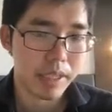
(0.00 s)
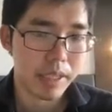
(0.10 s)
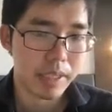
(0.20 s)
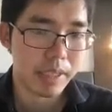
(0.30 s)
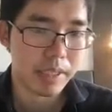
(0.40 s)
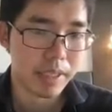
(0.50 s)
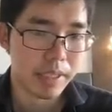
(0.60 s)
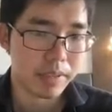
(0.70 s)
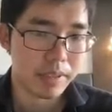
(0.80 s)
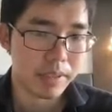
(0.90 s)
And I
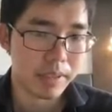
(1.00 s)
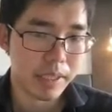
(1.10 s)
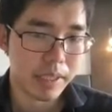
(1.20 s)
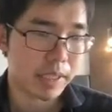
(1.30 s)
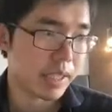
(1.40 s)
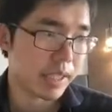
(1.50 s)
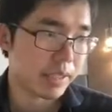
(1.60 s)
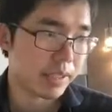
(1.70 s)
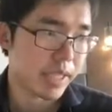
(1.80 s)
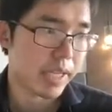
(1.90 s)
think the
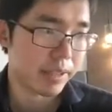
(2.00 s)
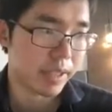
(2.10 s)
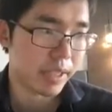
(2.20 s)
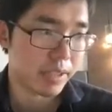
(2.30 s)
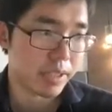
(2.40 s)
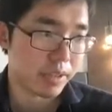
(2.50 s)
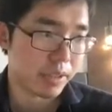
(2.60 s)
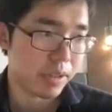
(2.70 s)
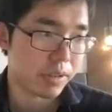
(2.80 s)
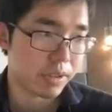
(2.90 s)
Kenyan and his
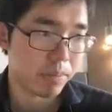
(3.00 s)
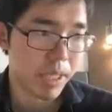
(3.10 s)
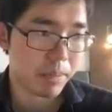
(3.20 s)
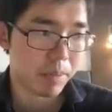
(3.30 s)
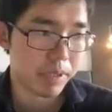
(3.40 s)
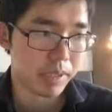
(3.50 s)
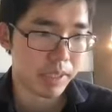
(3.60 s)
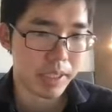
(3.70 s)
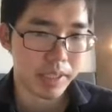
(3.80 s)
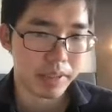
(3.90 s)
co-authors
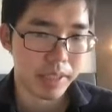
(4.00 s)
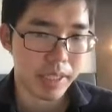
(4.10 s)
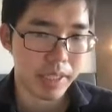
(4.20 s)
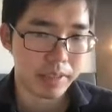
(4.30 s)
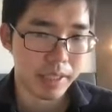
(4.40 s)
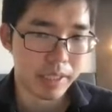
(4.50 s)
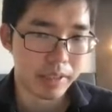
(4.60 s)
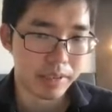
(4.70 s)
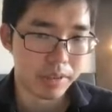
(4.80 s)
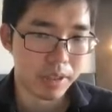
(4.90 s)
paper can
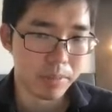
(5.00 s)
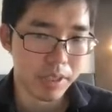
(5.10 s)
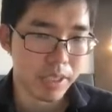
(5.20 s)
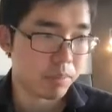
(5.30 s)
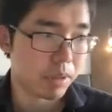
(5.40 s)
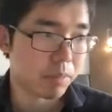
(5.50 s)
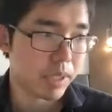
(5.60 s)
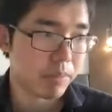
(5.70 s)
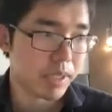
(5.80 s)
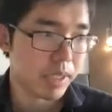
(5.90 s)
solve these
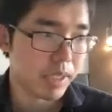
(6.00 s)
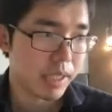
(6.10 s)
problems.